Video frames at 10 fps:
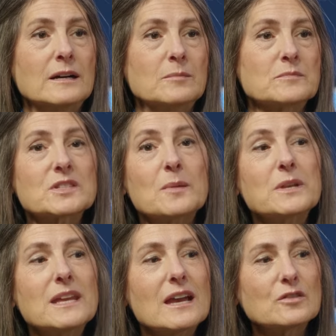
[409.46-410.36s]

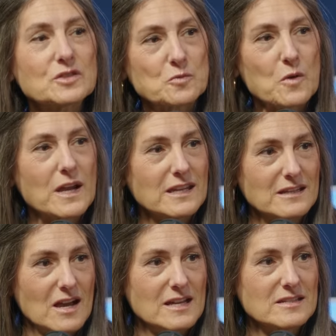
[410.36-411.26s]
somebody else
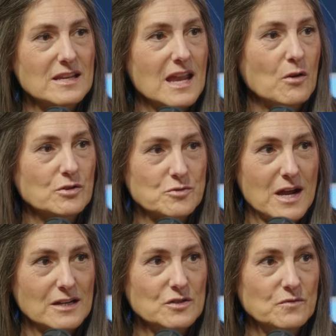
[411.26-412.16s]
recognizing how
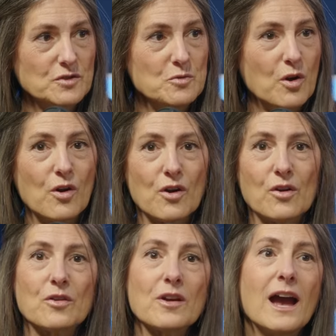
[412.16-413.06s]
attractive you are,
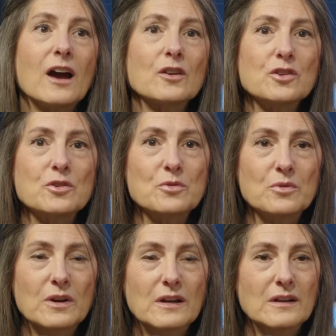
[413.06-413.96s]
or how
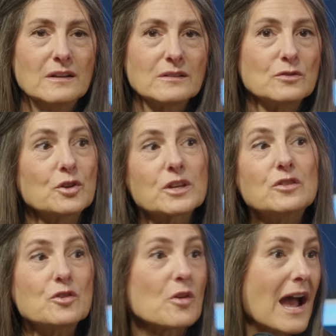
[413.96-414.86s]
you look in
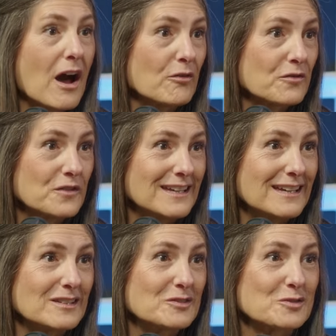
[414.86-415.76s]
your
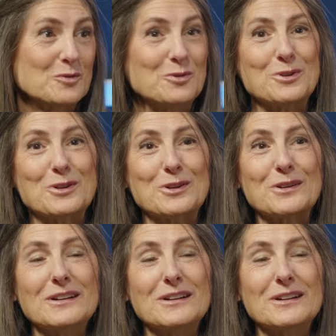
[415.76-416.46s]
outfit, or